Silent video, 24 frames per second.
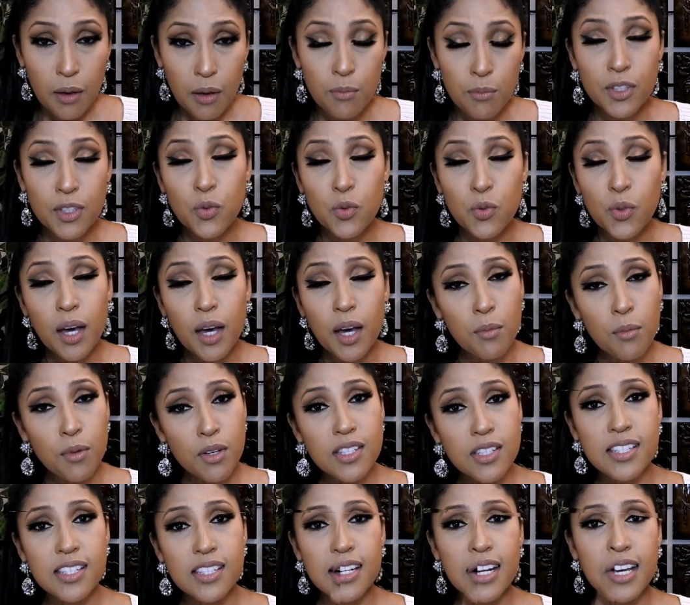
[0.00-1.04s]
between a
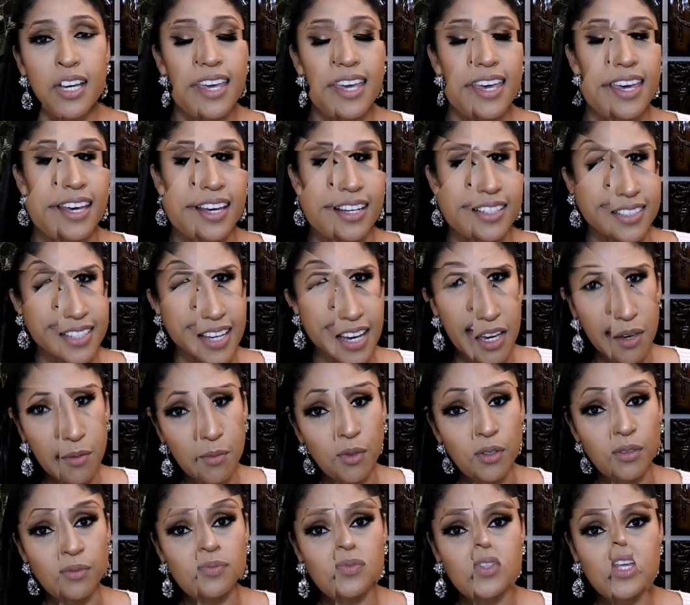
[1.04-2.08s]
Moissanite and a diamond.
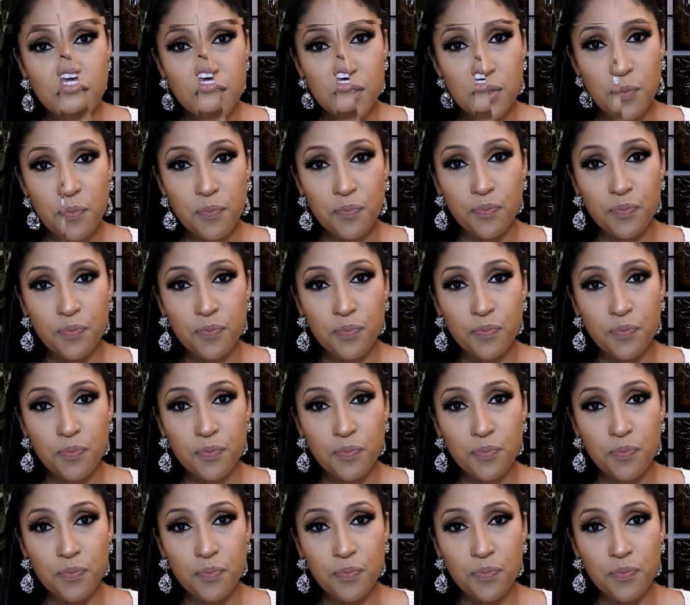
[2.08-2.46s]
Diamonds,